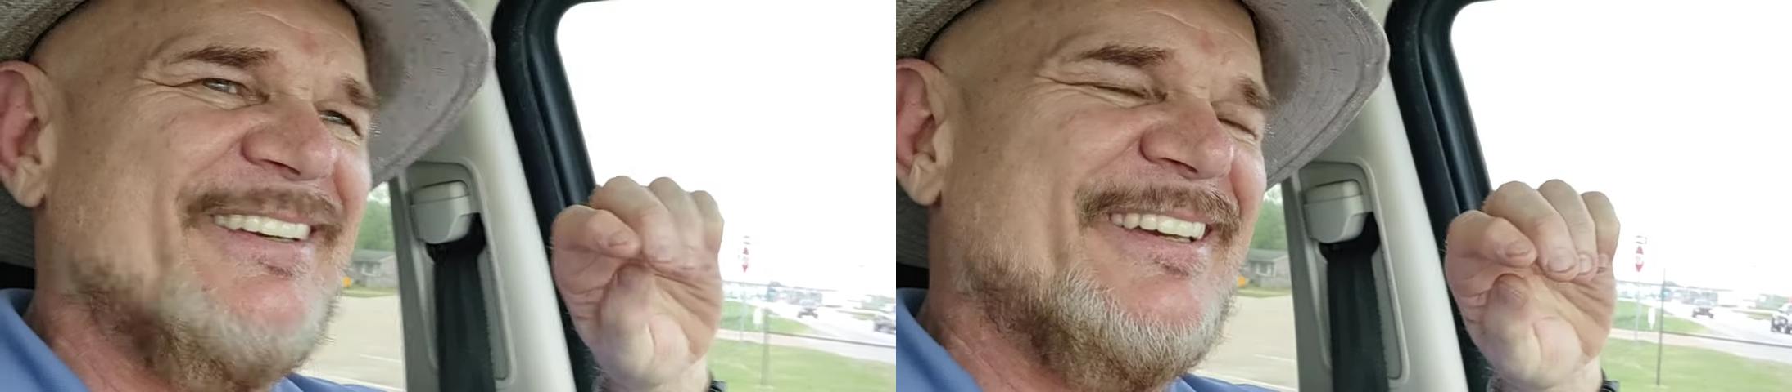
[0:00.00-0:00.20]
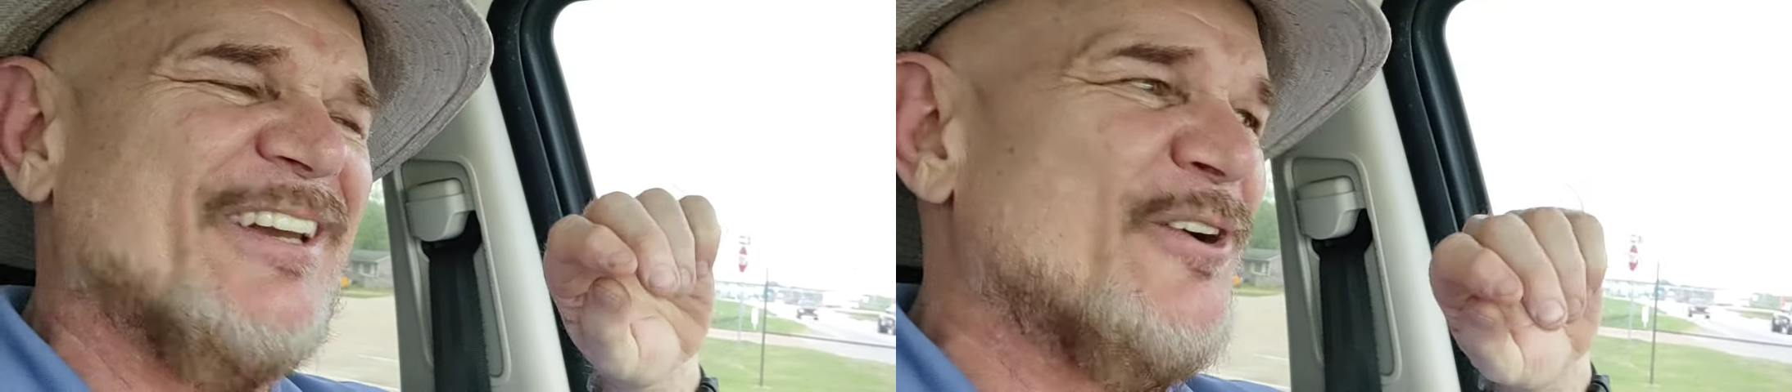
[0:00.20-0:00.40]

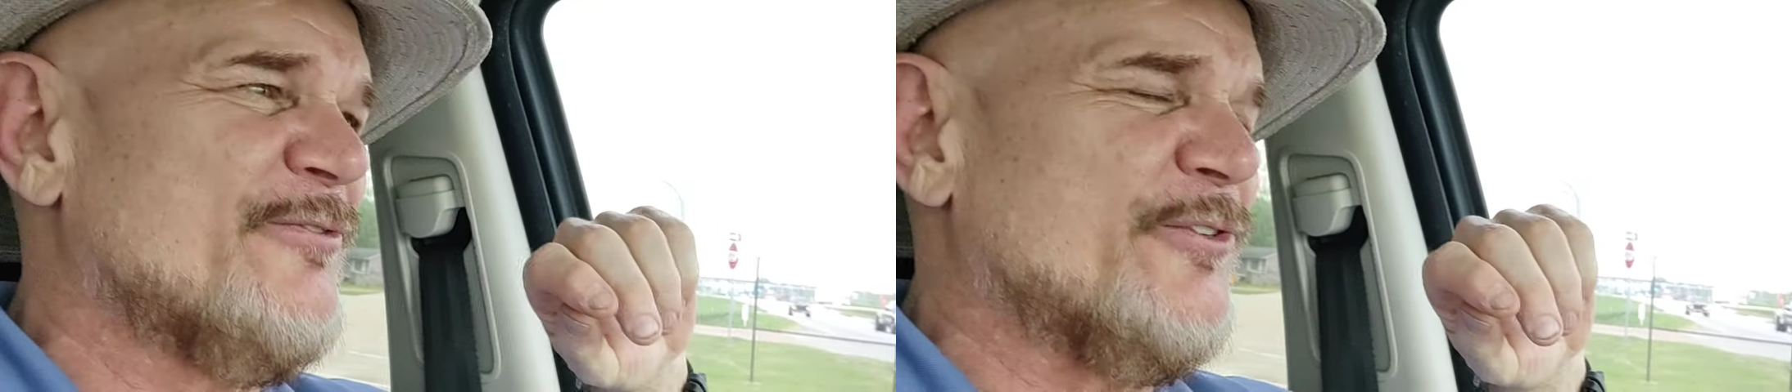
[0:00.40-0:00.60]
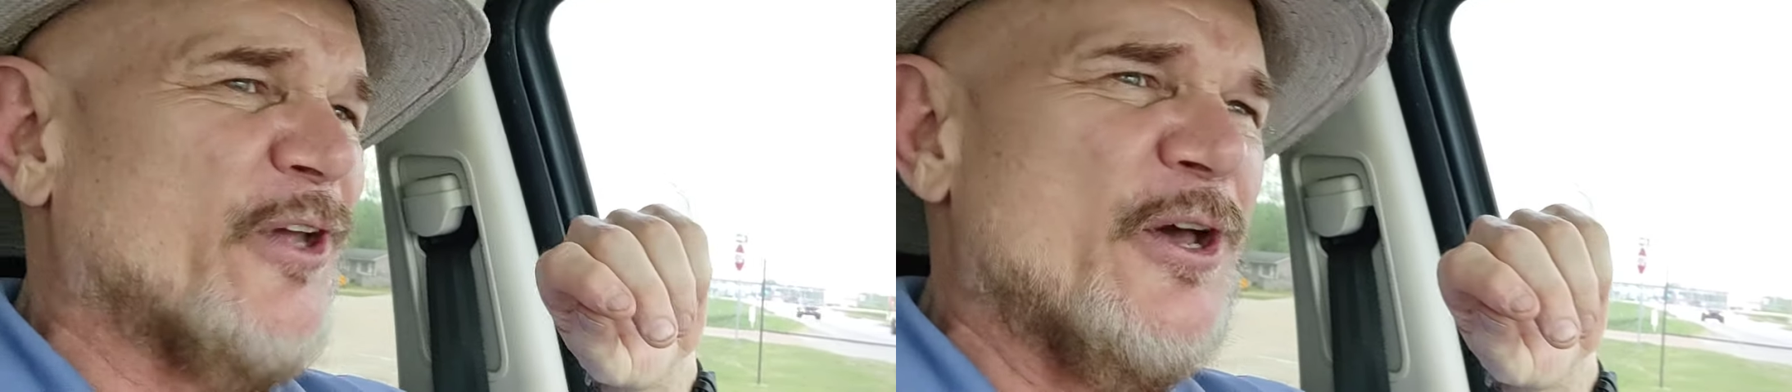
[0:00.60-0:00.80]
you know
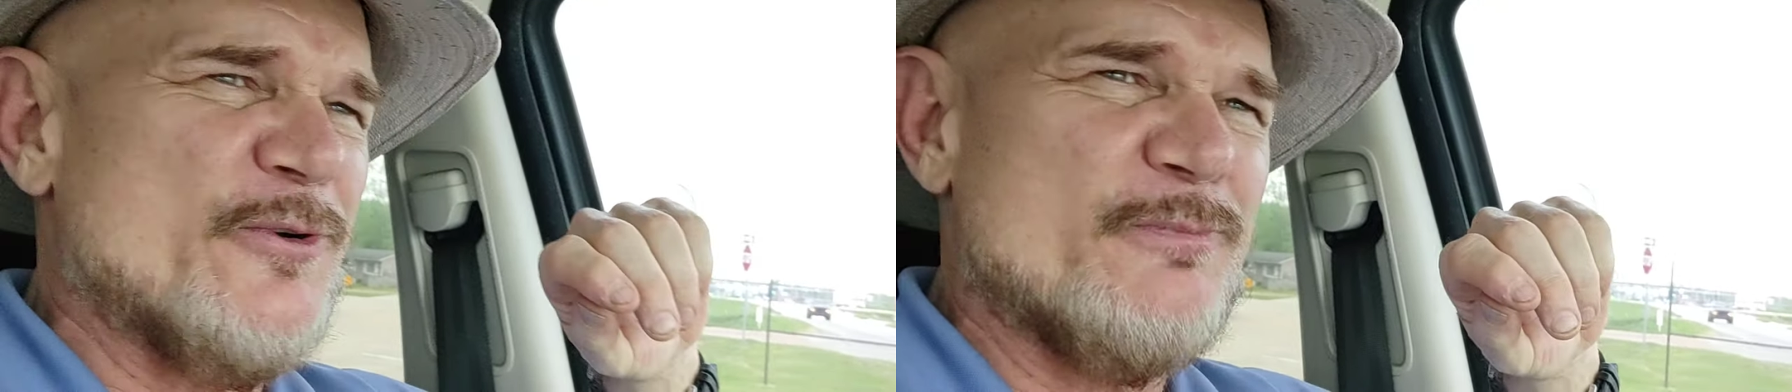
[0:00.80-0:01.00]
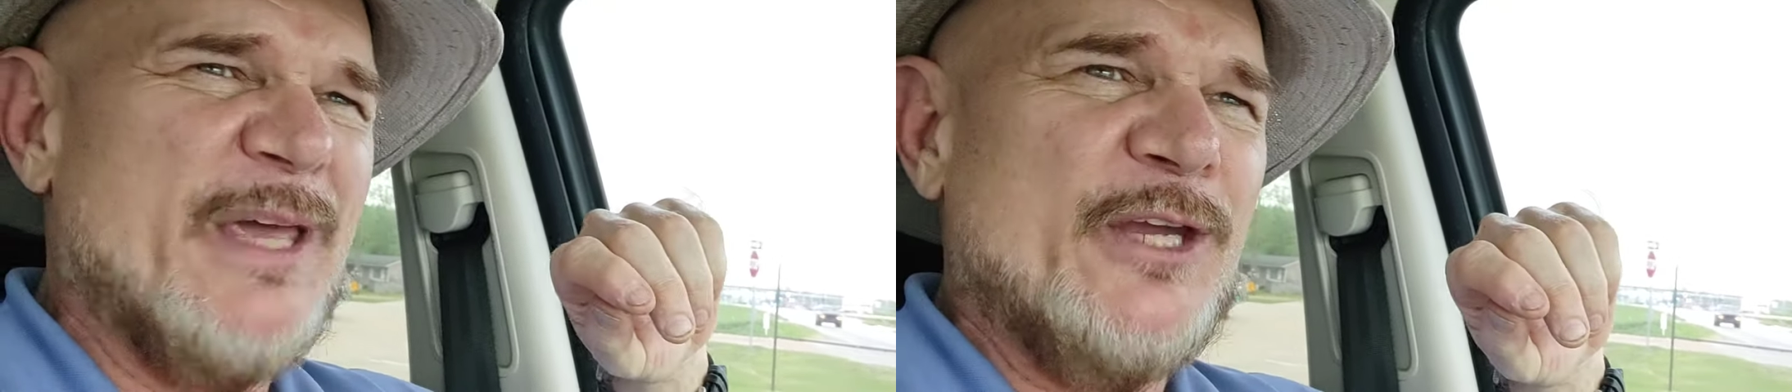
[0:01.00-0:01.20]
if it's
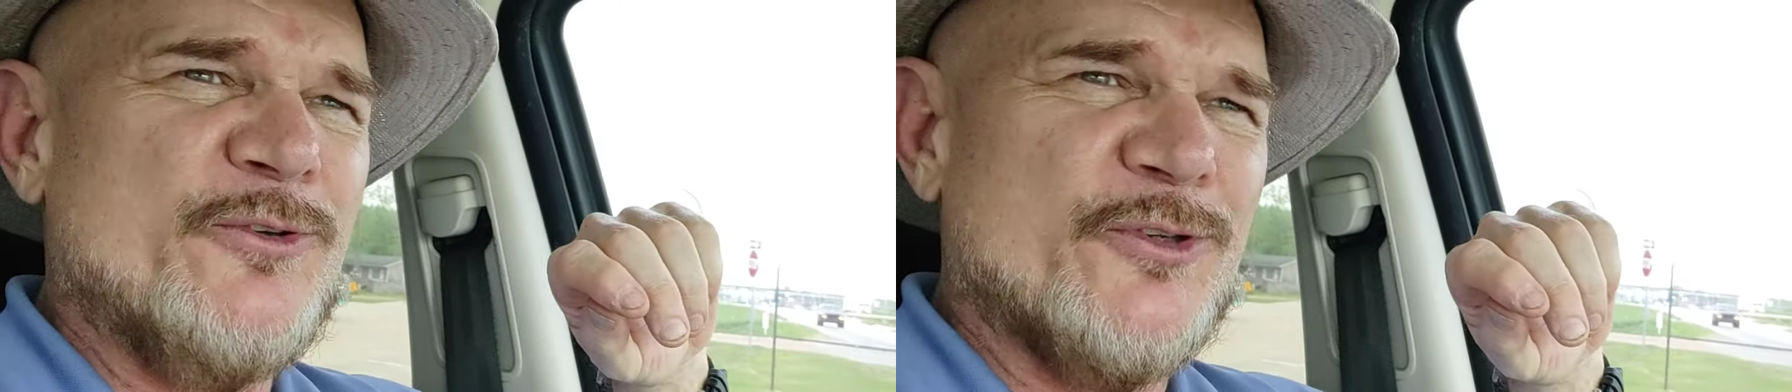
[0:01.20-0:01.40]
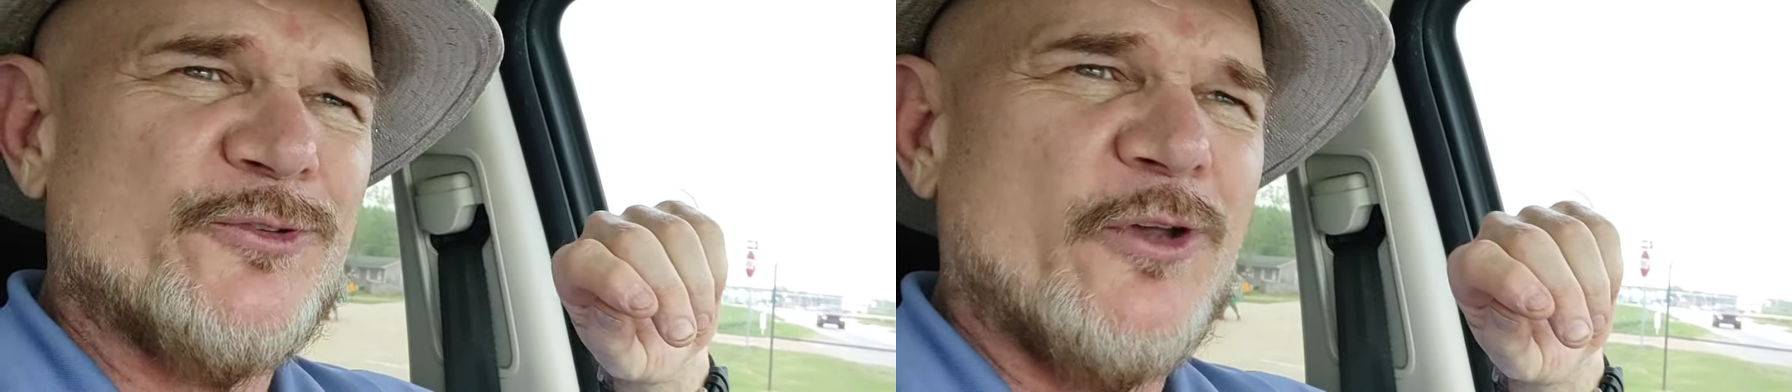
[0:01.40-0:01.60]
100
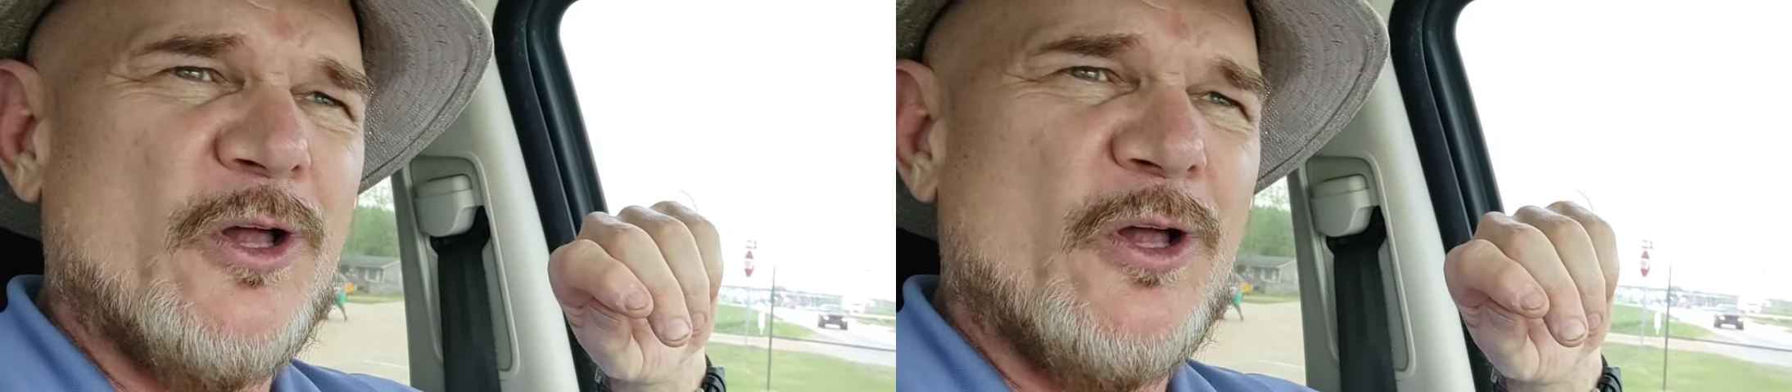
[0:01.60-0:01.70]
pages